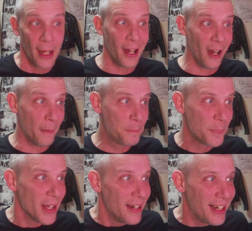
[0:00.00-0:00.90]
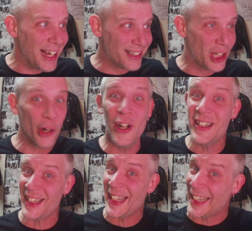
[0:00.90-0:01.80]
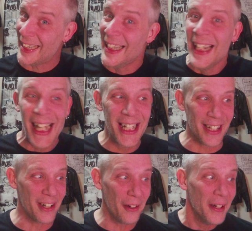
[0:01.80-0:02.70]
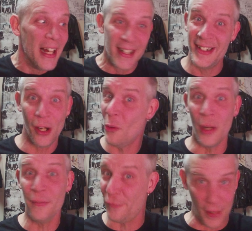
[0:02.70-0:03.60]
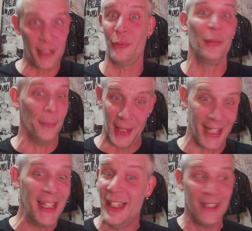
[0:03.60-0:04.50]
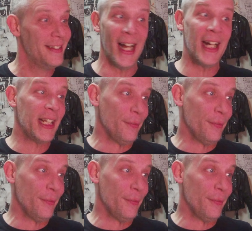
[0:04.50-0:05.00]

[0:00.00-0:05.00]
To a T. You know, no one fucks with me, not